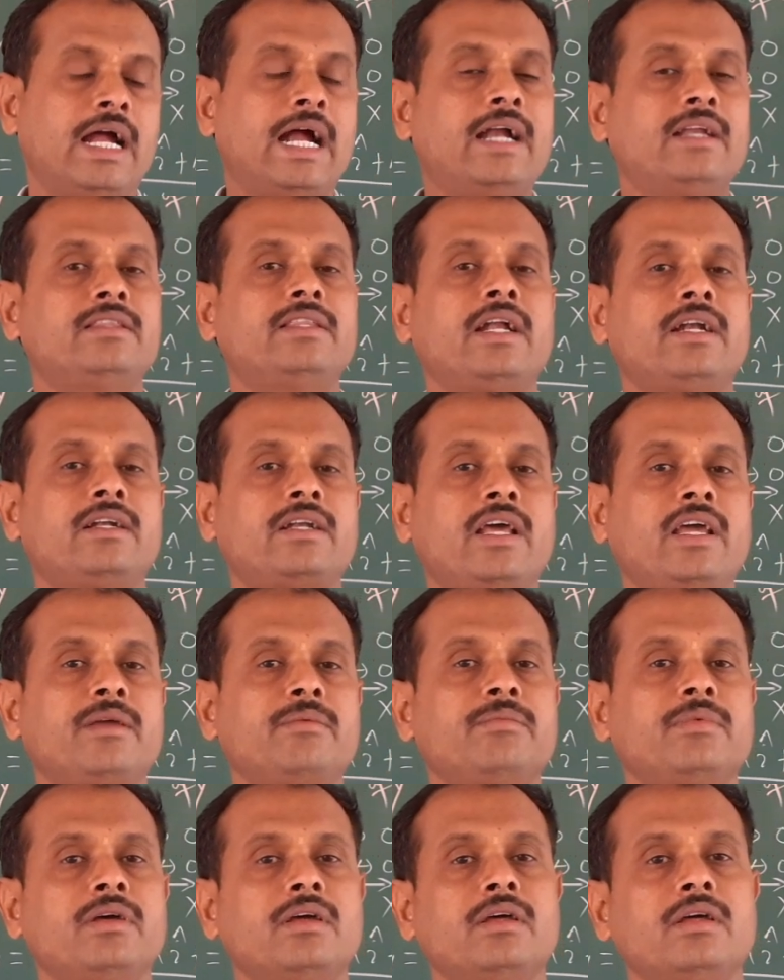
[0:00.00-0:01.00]
at that
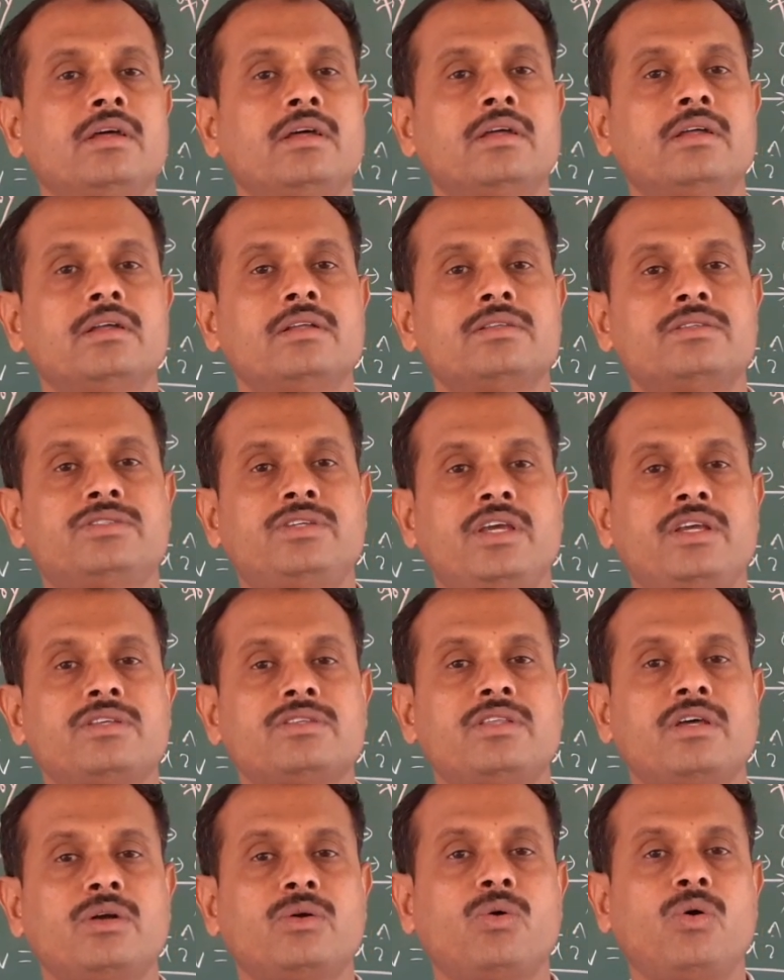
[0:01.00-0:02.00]
time change
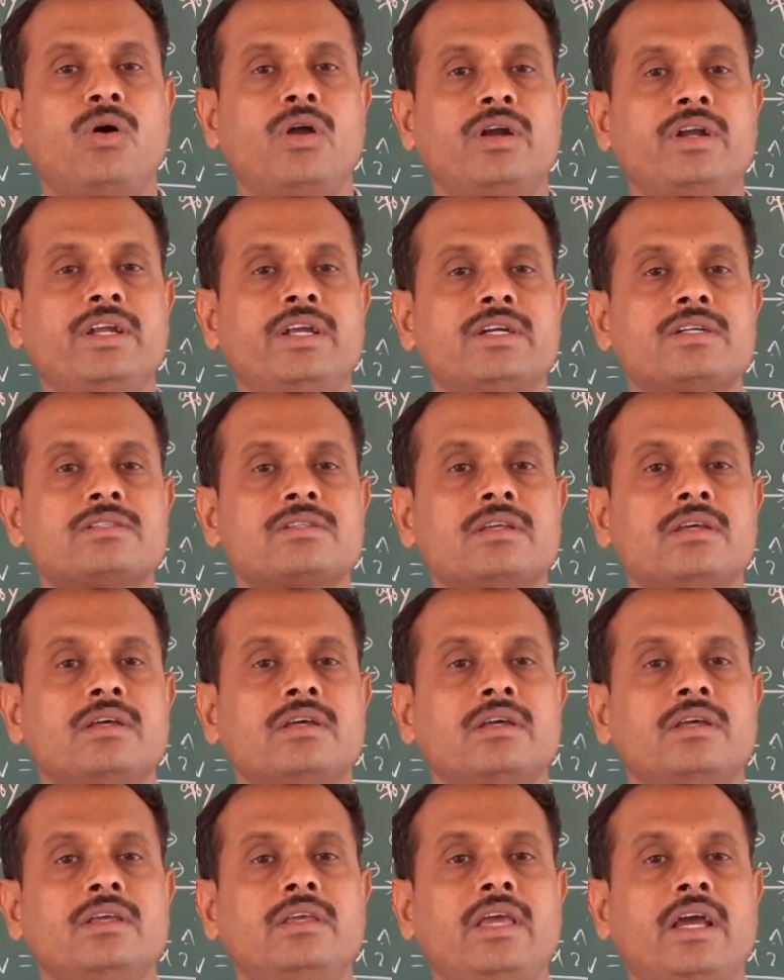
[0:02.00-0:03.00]
the coordinates
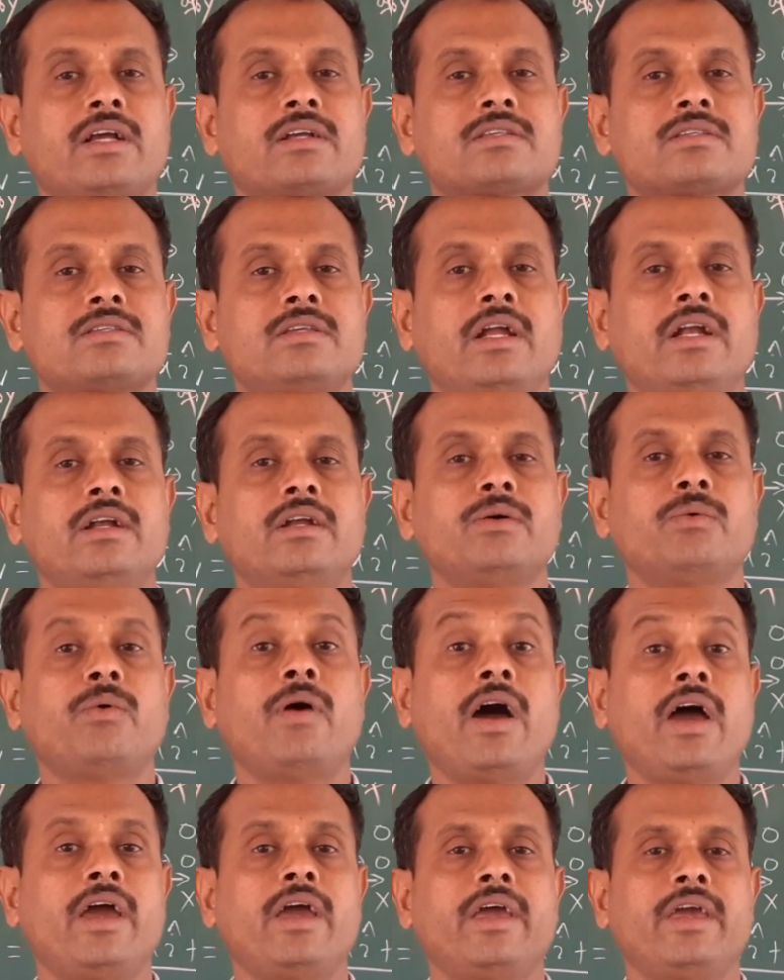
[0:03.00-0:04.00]
x and
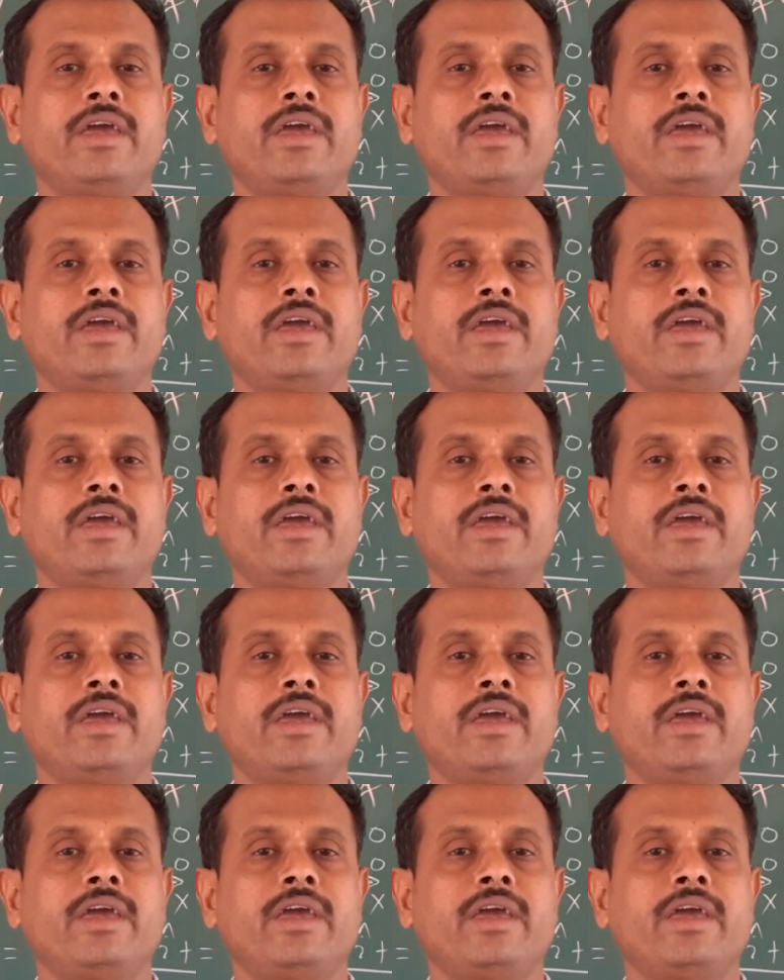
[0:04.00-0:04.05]
y,